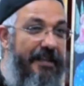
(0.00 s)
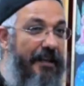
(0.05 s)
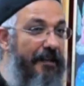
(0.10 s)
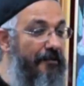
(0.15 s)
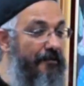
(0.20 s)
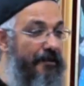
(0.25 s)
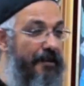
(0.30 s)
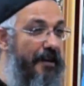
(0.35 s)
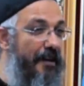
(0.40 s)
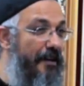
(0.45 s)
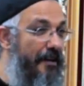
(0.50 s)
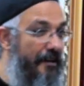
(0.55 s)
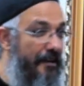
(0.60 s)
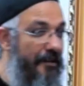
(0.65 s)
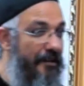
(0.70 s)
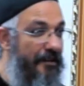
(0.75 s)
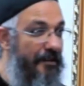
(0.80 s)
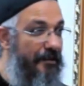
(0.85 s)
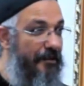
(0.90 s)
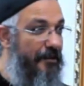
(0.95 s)
none of the
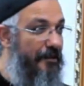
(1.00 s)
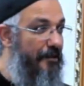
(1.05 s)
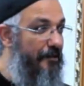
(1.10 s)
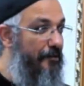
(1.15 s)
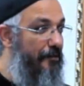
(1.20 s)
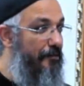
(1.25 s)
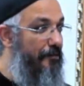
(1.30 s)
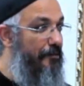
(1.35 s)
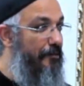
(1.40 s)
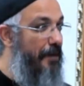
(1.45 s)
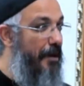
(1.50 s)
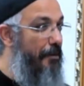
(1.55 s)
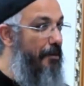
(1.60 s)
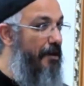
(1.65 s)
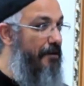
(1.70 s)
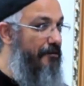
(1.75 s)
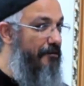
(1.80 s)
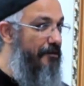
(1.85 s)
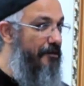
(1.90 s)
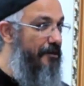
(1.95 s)

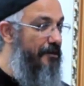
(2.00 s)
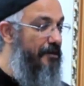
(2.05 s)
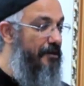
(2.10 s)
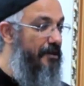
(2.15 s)
above.